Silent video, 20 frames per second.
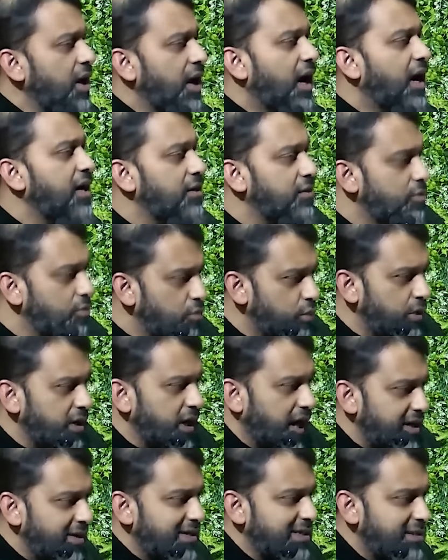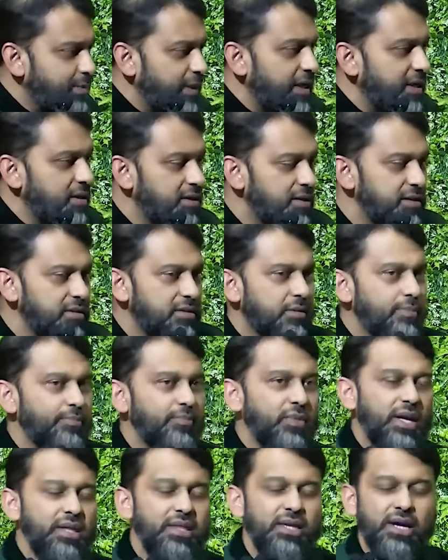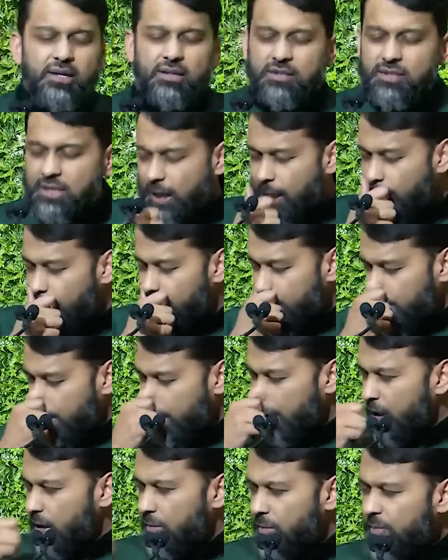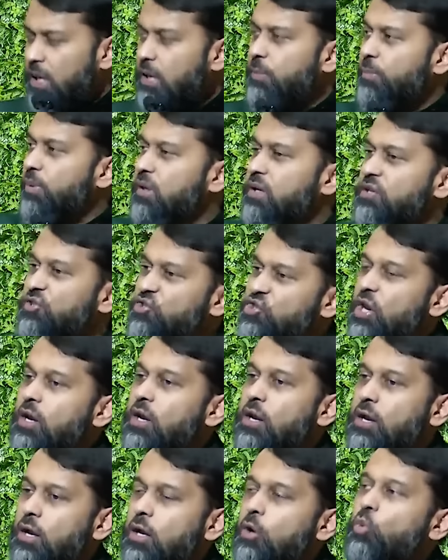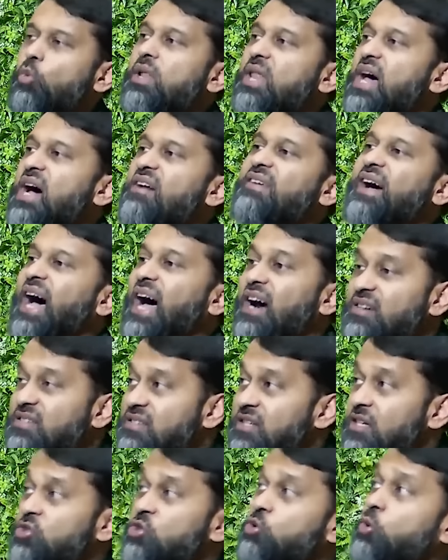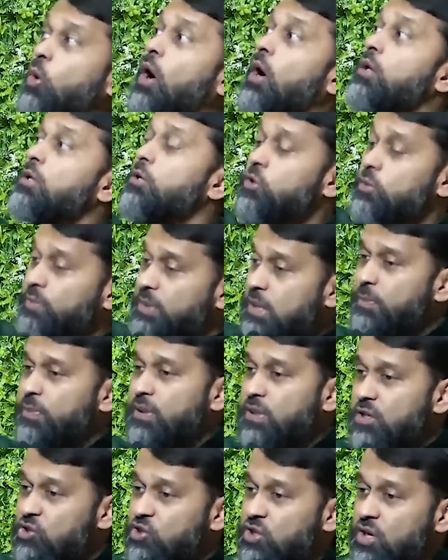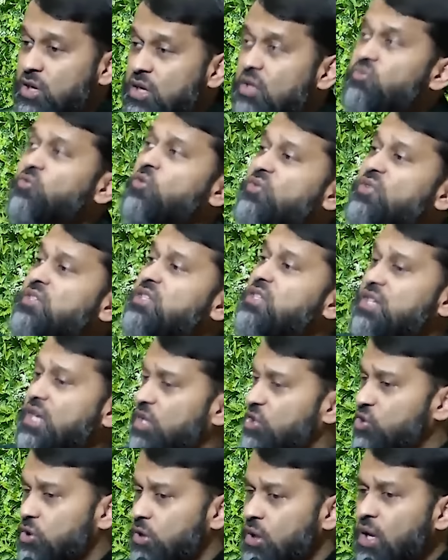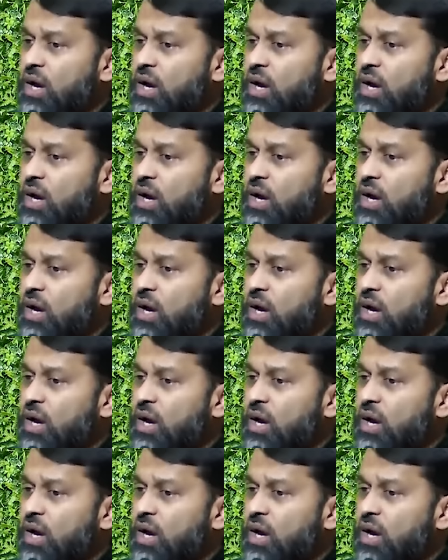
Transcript: And we, I explained this, and that is that people in Jannah will have access to all of the people in Jannah for visitation,